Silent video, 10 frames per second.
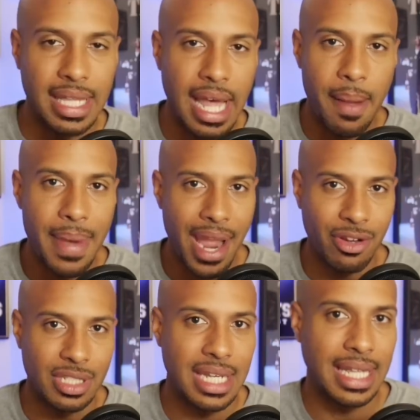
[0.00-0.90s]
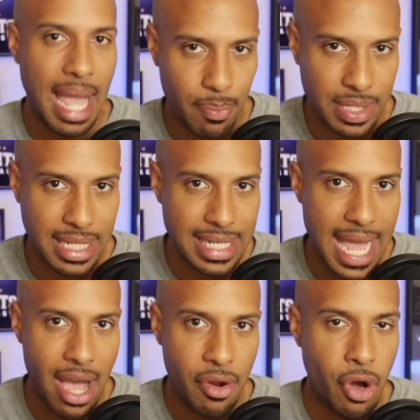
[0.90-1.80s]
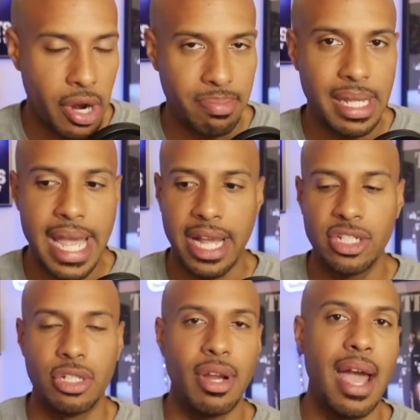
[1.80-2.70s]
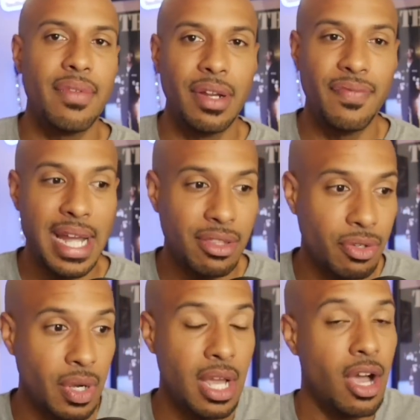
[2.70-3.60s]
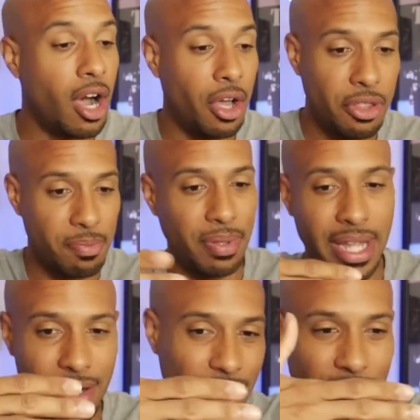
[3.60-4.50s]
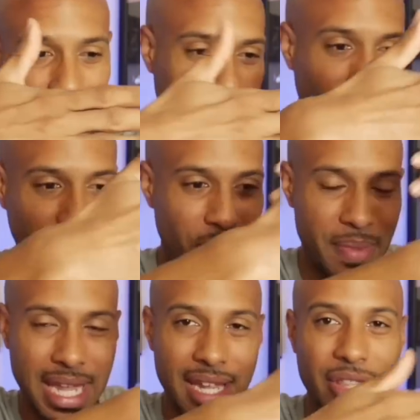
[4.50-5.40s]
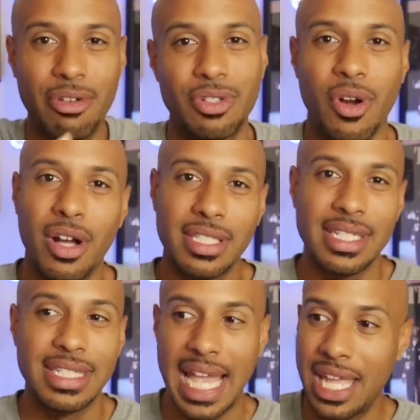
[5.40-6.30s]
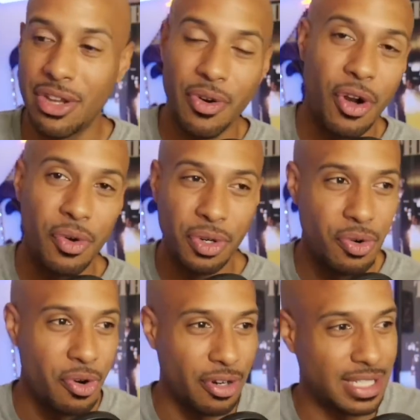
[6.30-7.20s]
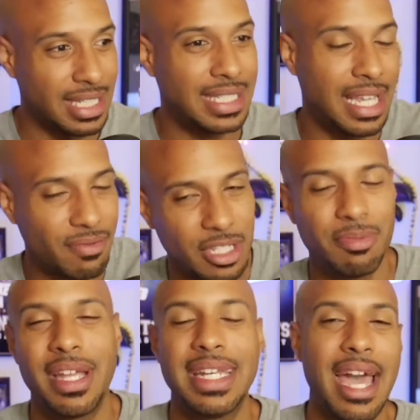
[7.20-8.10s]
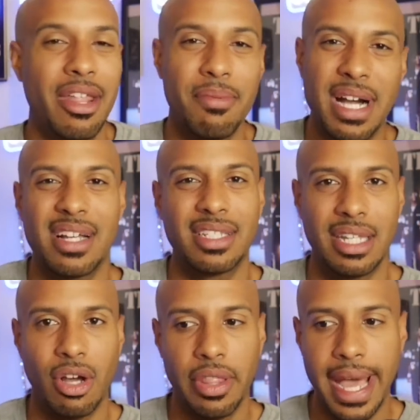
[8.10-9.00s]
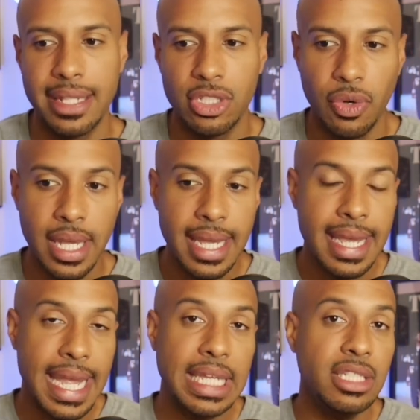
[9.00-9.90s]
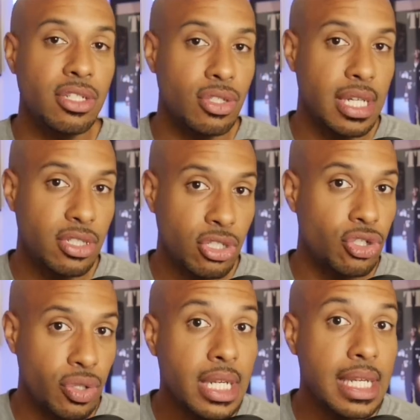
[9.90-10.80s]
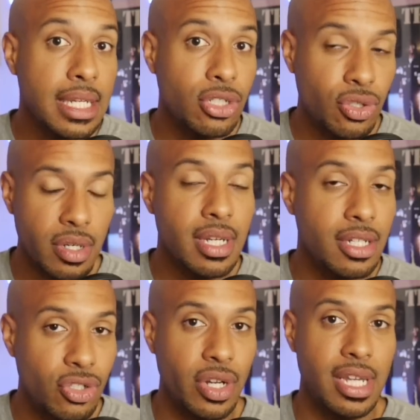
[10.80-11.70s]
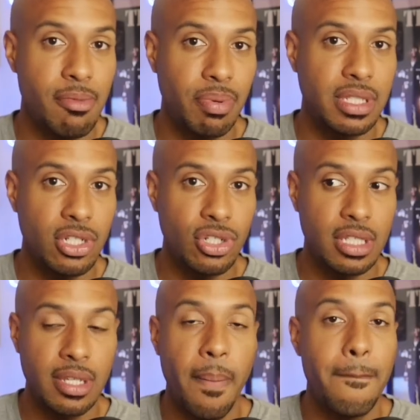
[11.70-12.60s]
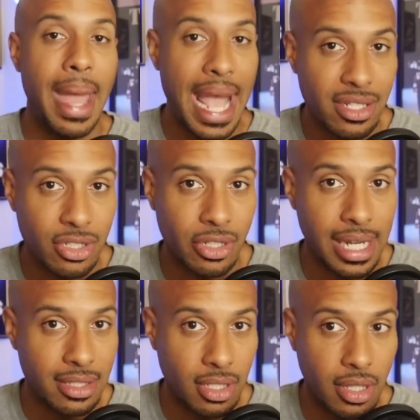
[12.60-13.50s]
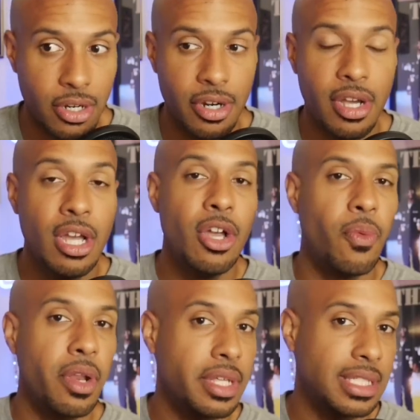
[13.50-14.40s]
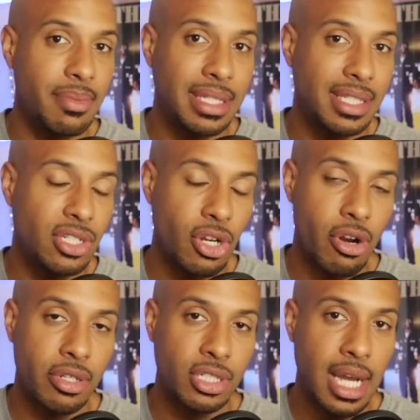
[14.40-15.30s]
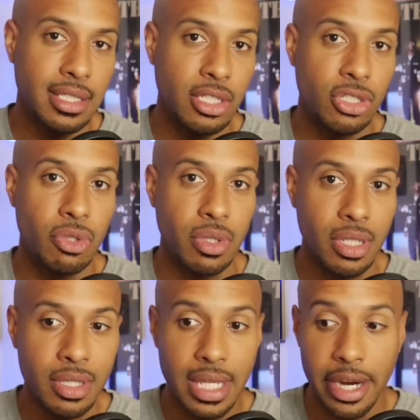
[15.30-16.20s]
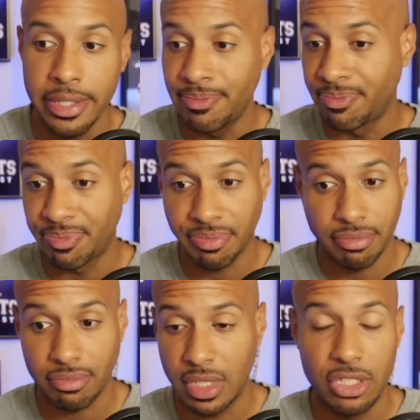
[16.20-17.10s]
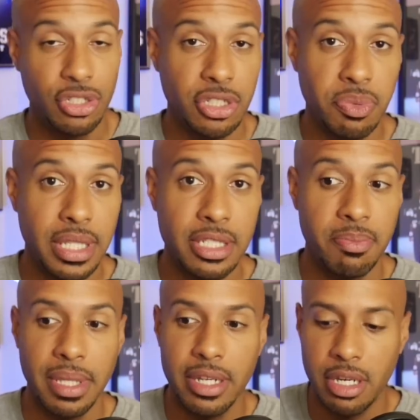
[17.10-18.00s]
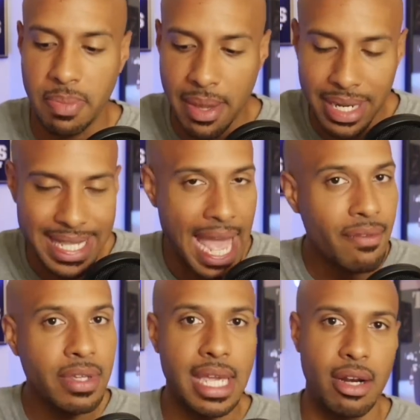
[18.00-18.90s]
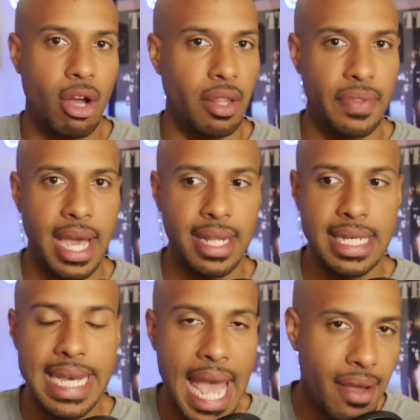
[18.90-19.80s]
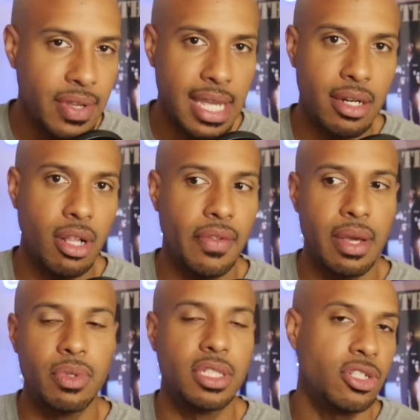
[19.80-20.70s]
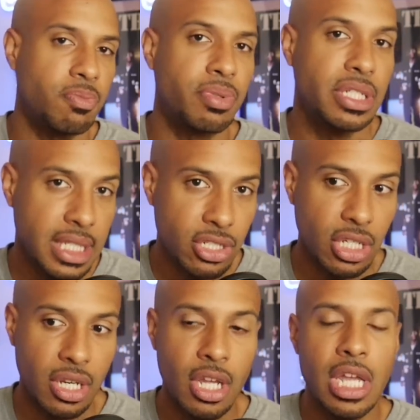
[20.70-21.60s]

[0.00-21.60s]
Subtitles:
linebackers collapsing down on a play action. You're having to fight through other players that are also making those crosses and your own corners and safeties playing down in the box and all that. And so it's a tricky, tricky, tricky position to master and to learn. One of the things that made T.J. Gardner-Johnson so good there is just with his ability to be able to navigate all of that. He navigated all of that with such a precision